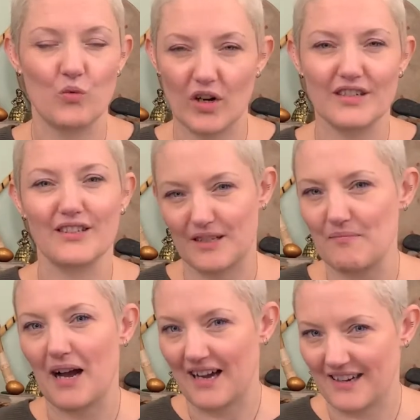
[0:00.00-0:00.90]
word doesn't
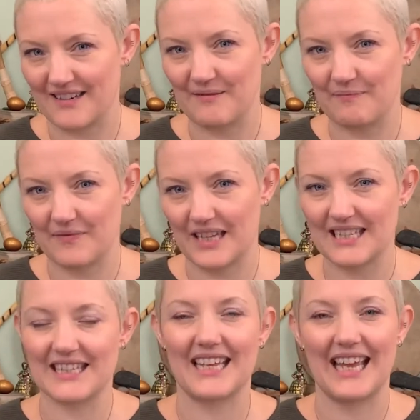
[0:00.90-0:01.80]
matter,
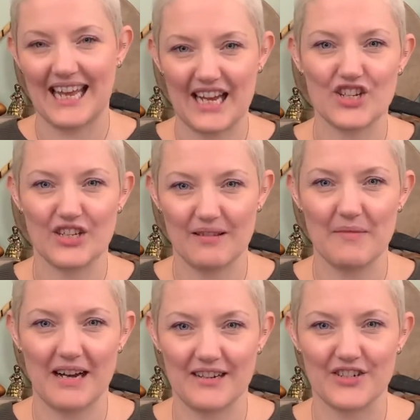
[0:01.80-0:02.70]
it's the connection that
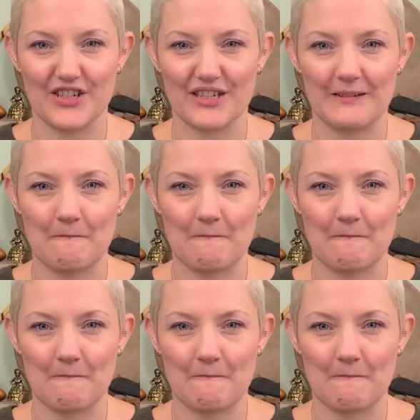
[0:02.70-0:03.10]
matters.